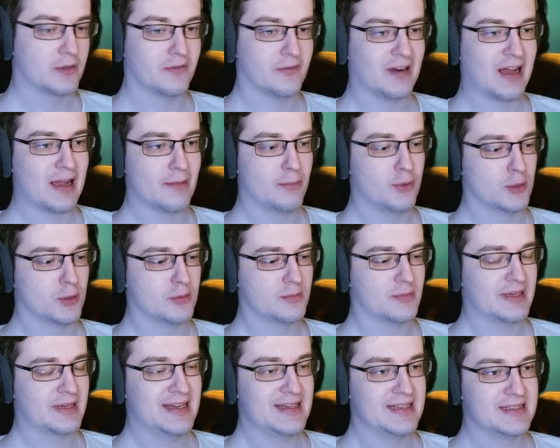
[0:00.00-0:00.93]
of Life
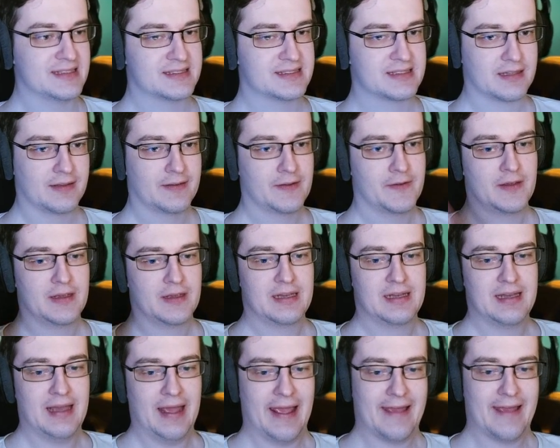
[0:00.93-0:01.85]
Bloom, is
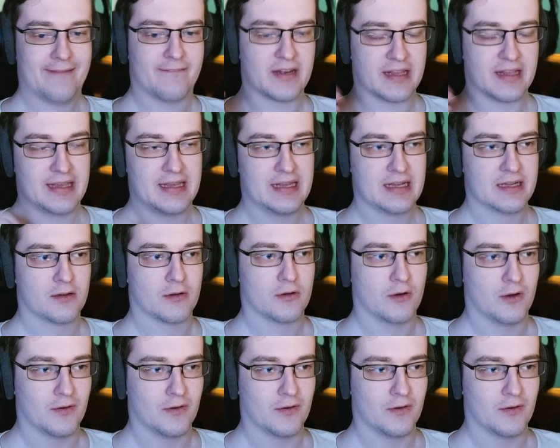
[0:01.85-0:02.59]
every heal